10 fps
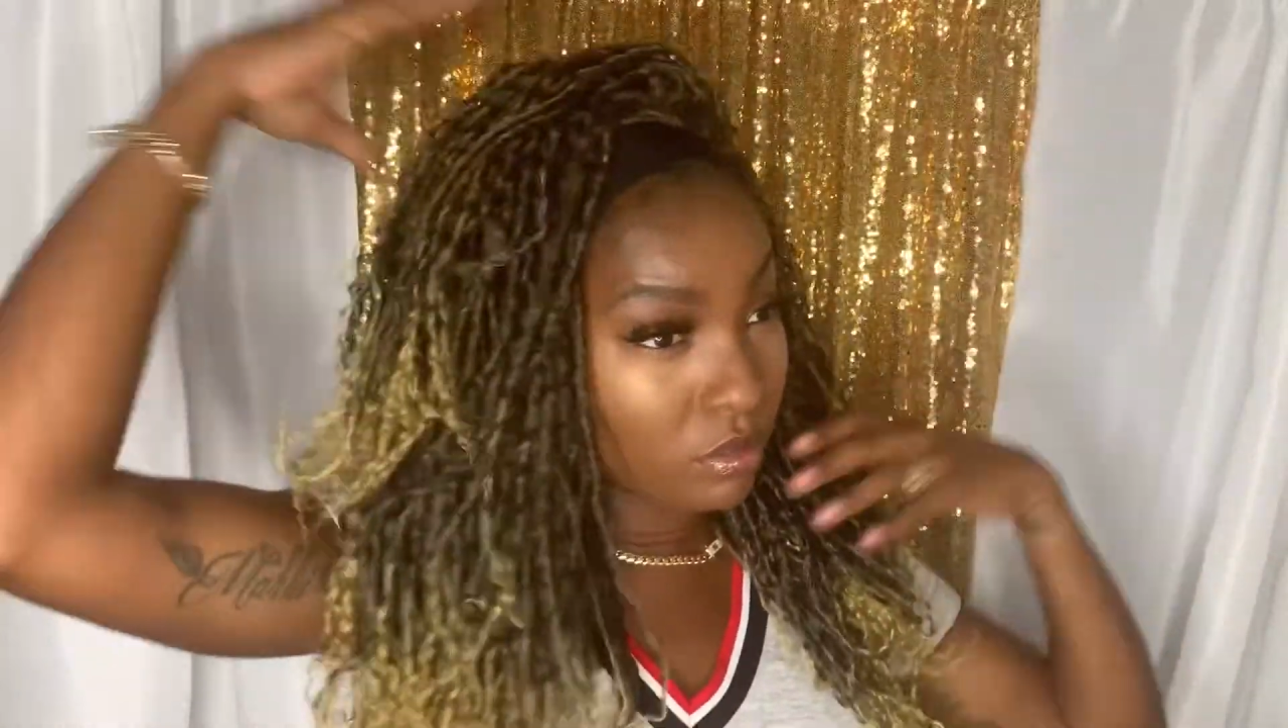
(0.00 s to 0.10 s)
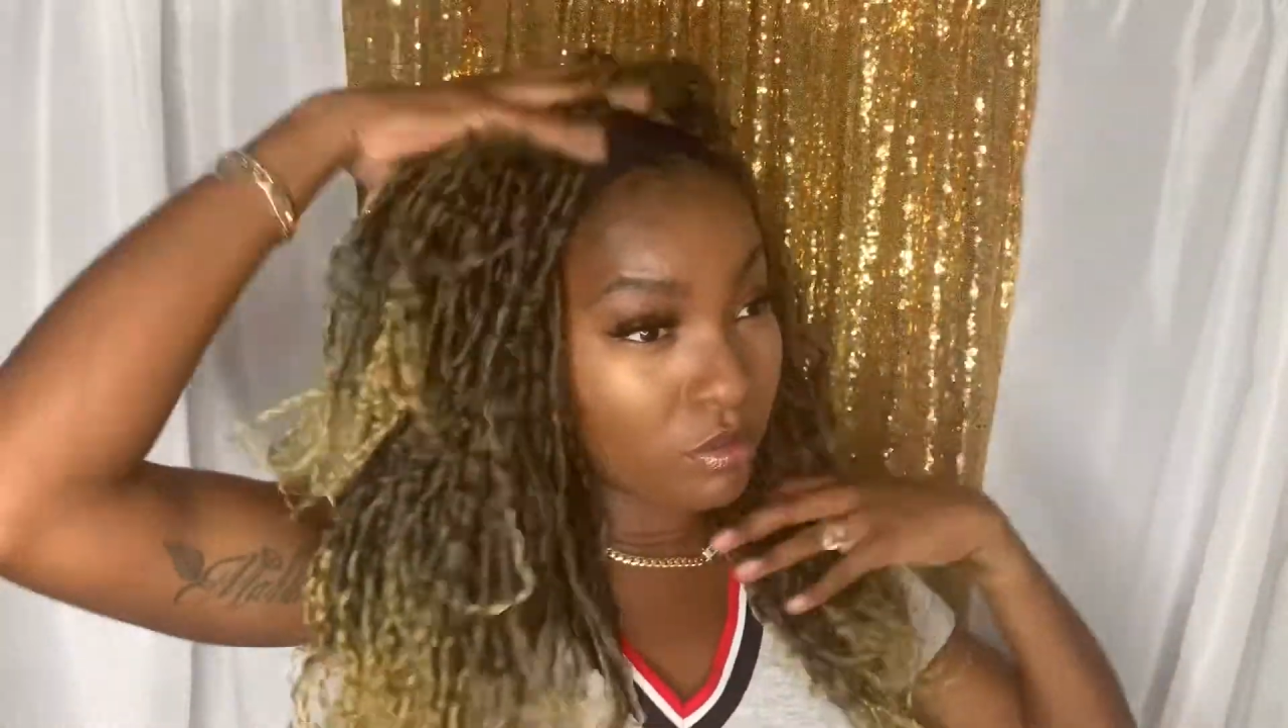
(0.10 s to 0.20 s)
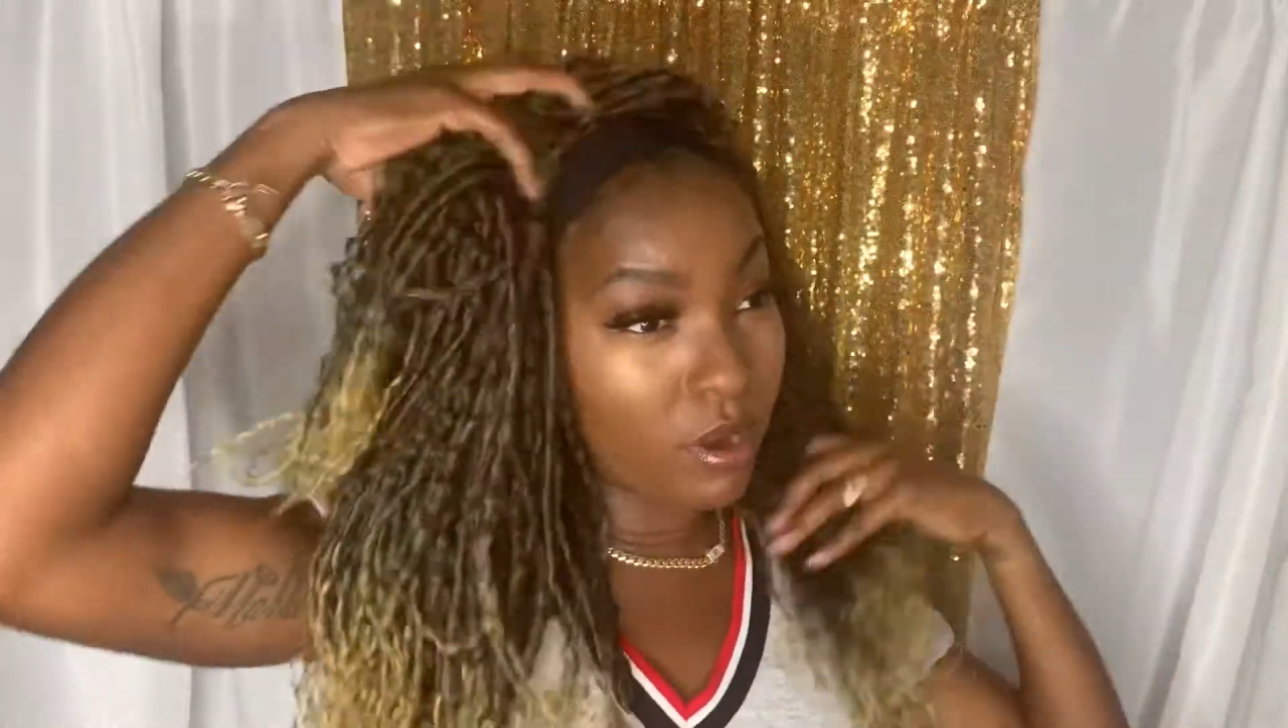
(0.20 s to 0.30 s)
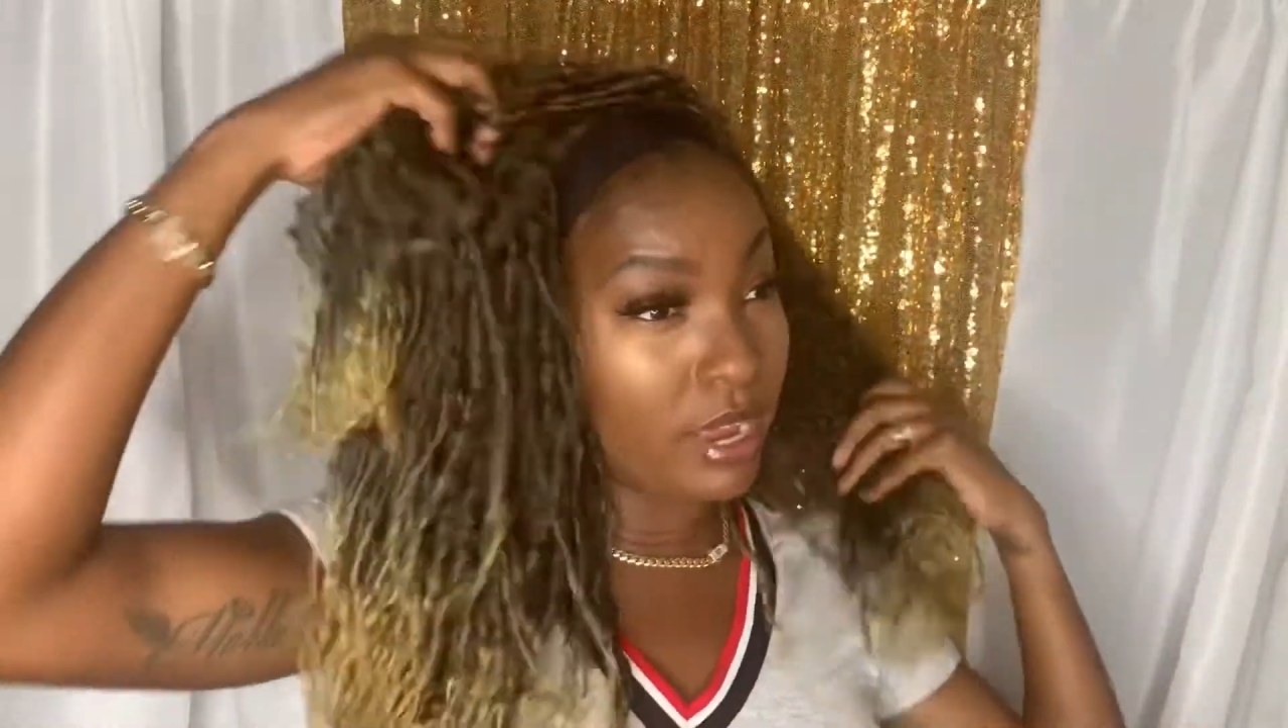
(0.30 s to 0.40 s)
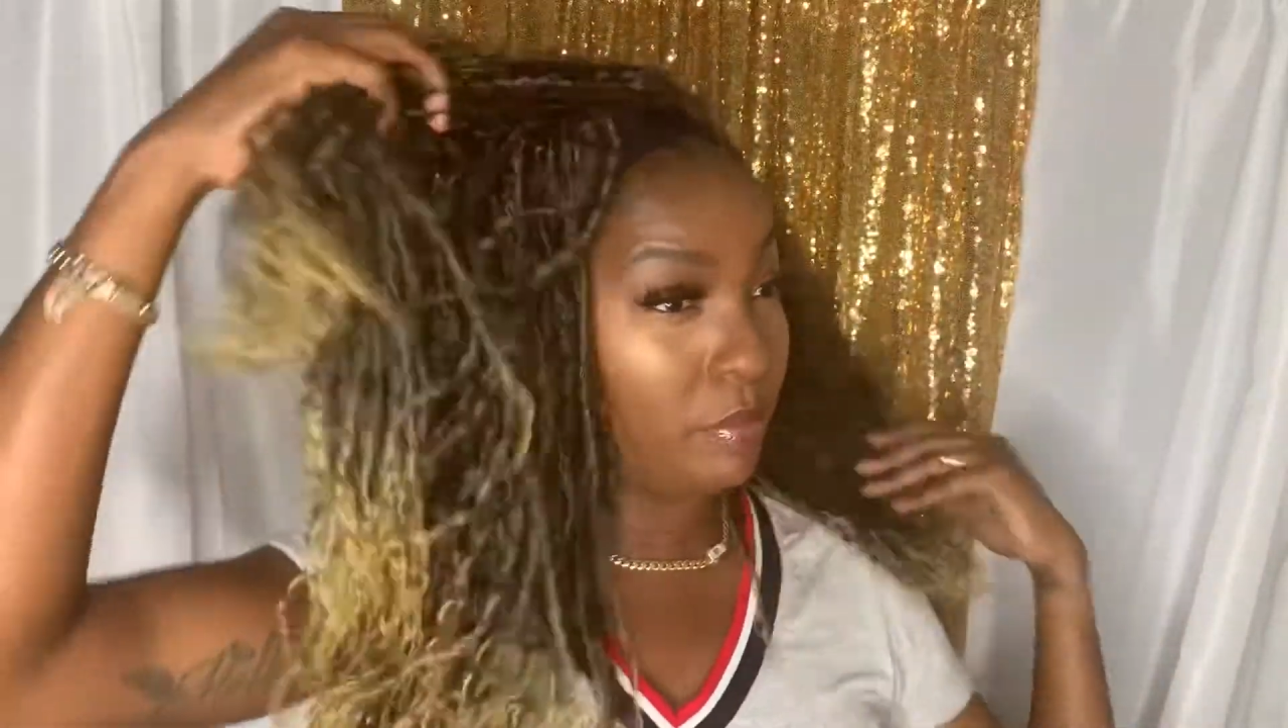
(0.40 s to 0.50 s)

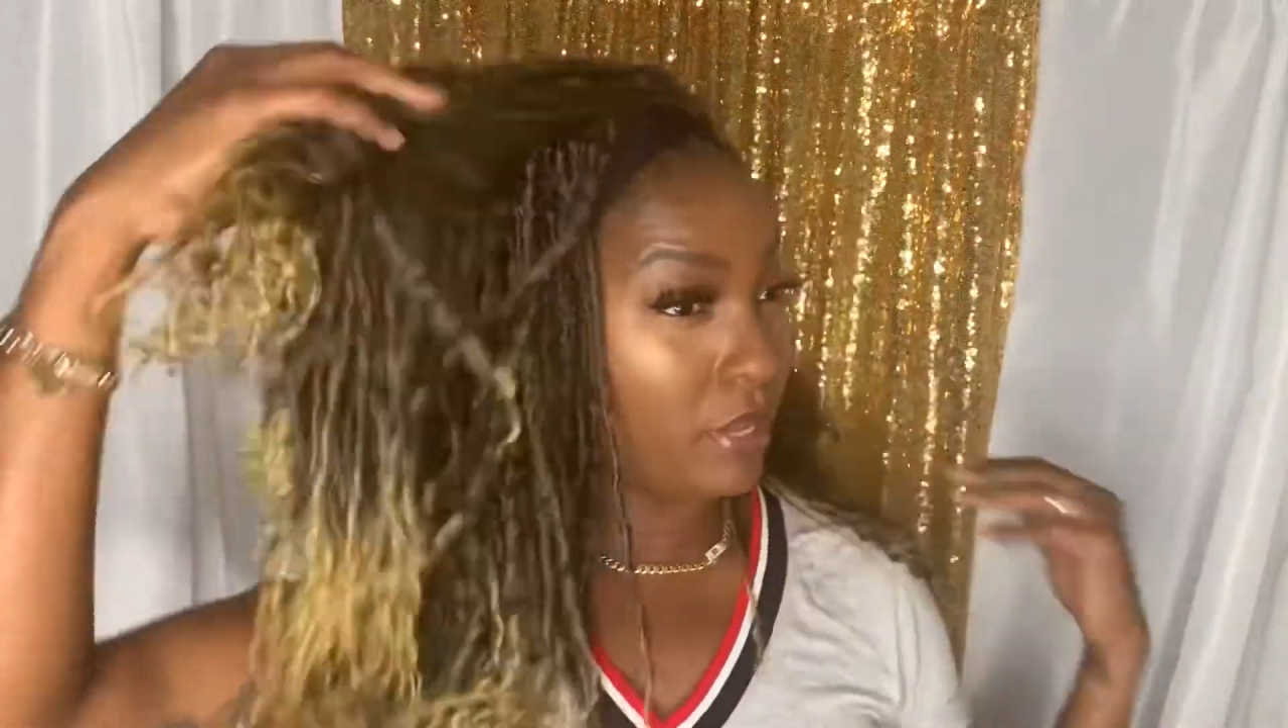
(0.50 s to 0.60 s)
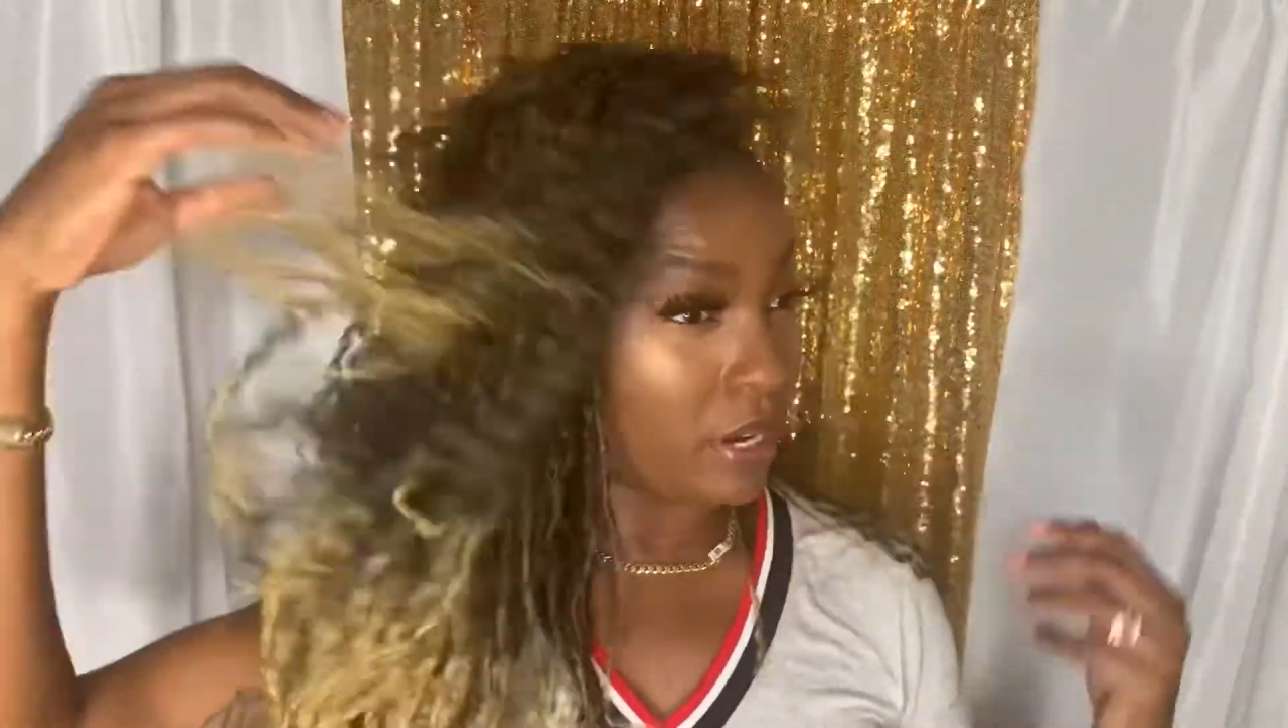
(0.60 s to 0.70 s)
quite a bit